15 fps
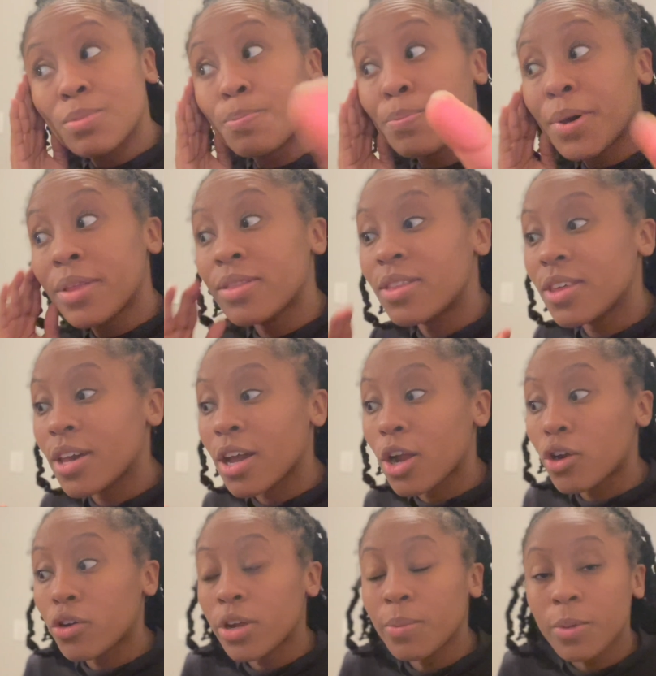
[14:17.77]
But the
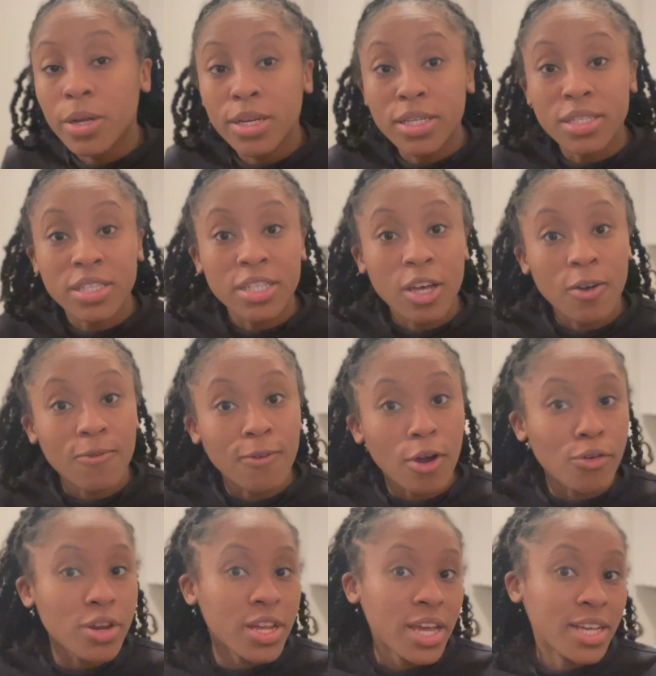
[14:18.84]
creamer in itself
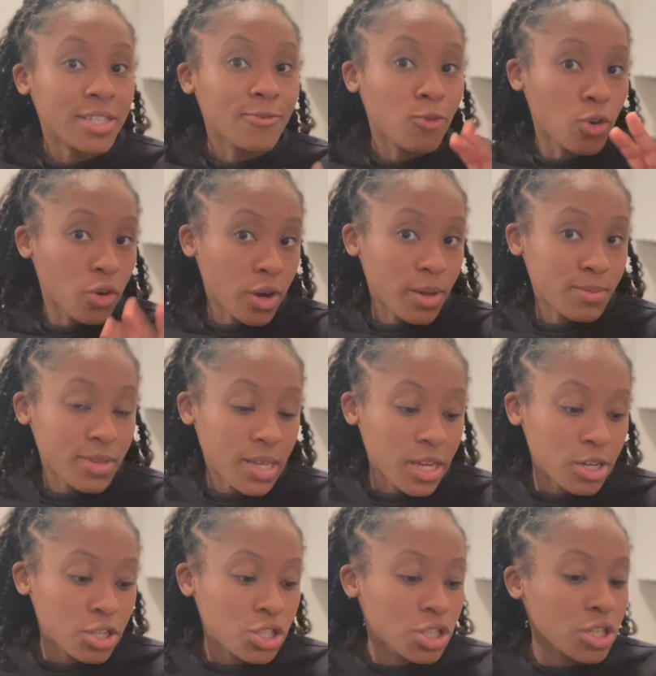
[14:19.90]
already has 4 grams
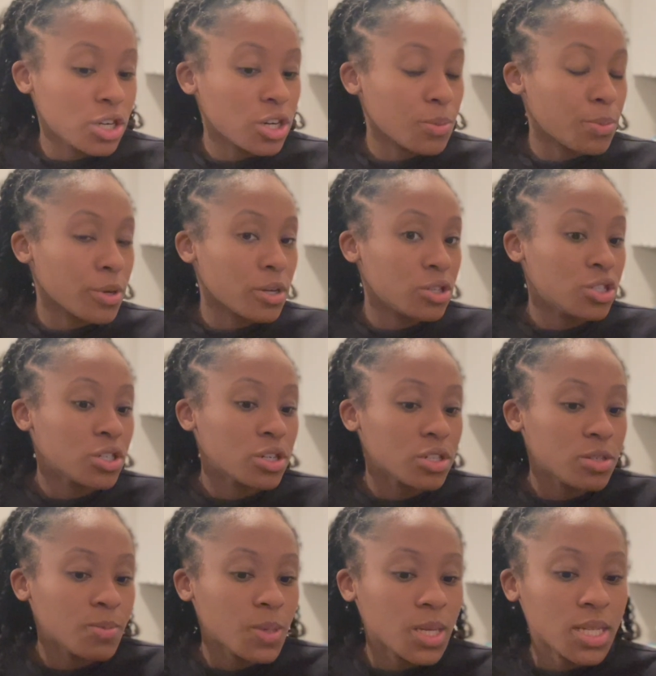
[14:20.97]
of sugar, brown sugar
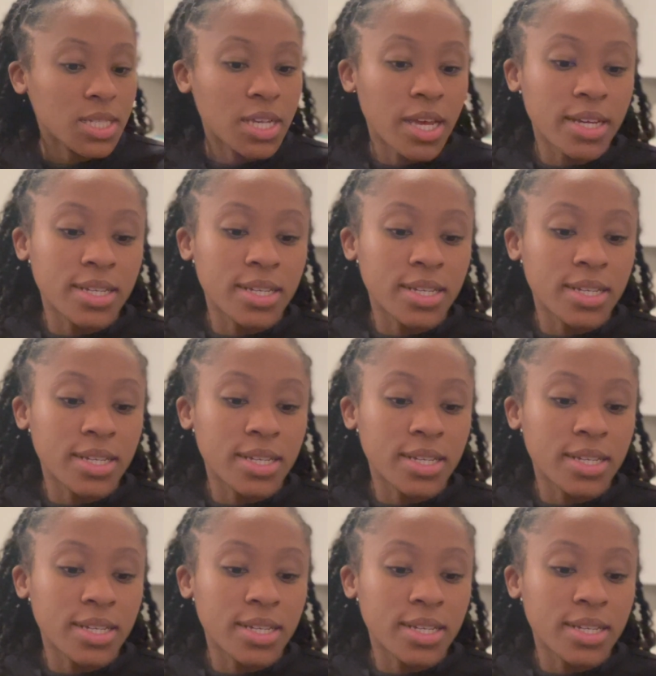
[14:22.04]
to be exact.